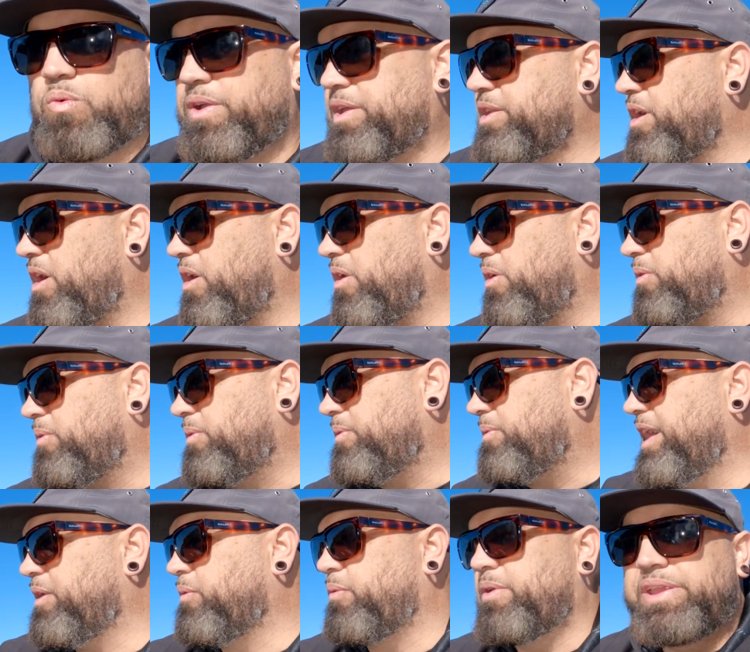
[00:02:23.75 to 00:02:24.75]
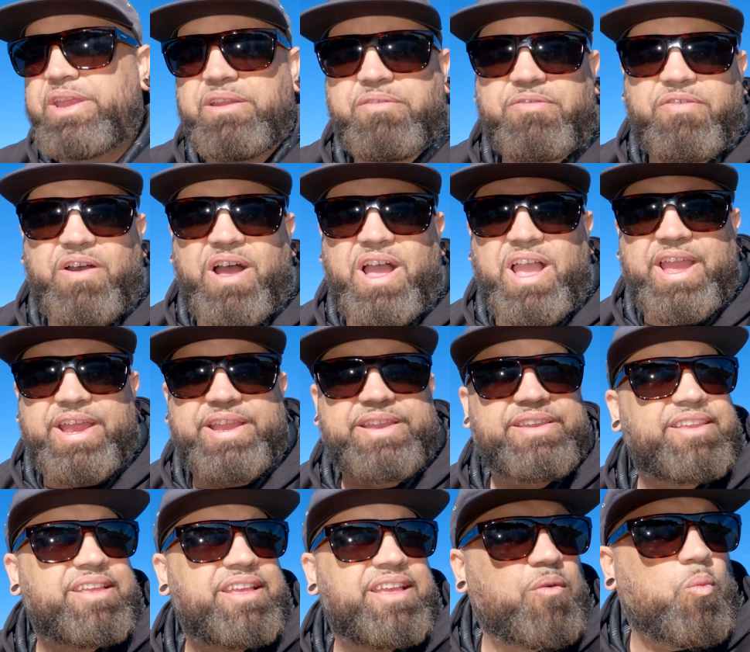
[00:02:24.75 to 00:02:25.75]
We know that we need to
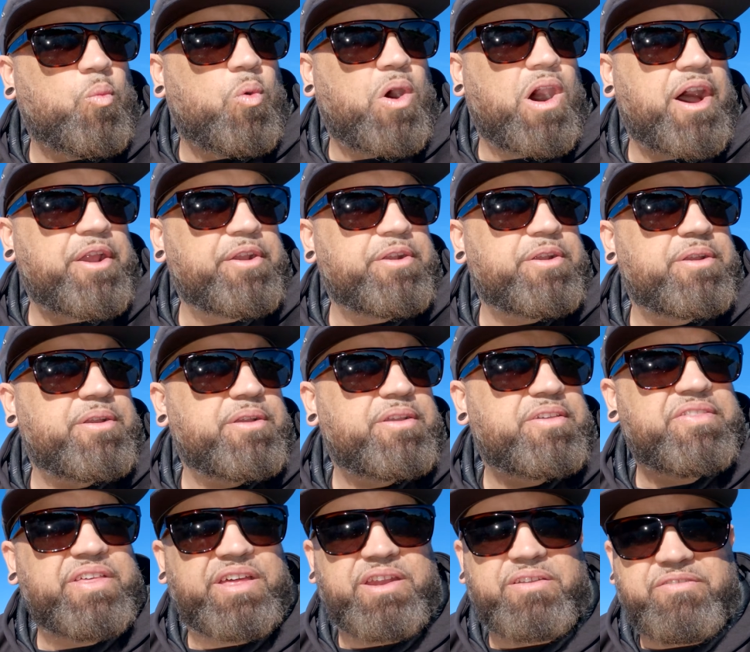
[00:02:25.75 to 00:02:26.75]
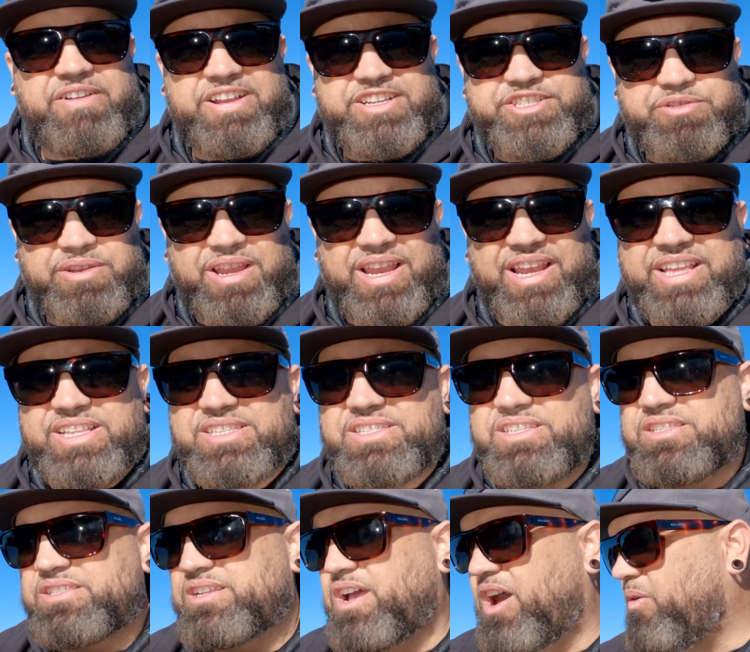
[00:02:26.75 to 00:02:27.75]
find water that eventually leads
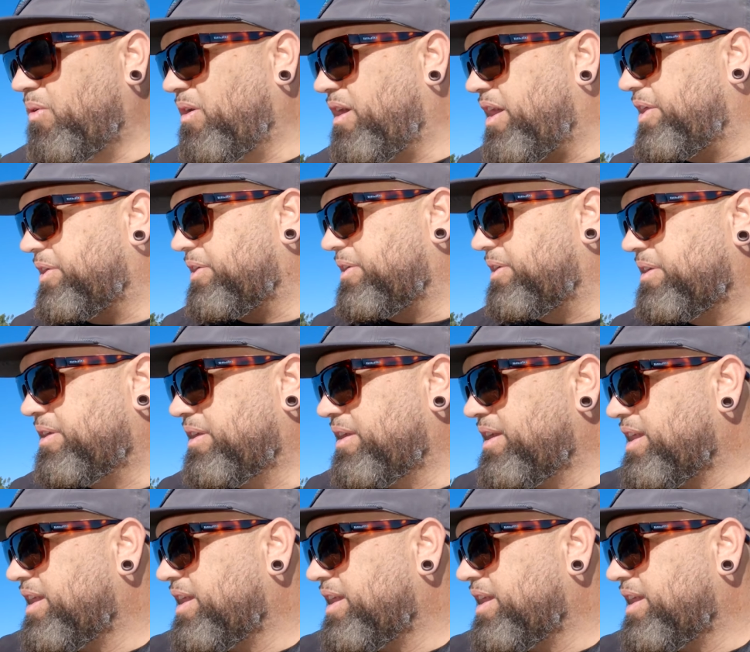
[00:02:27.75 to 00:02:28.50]
to salt water.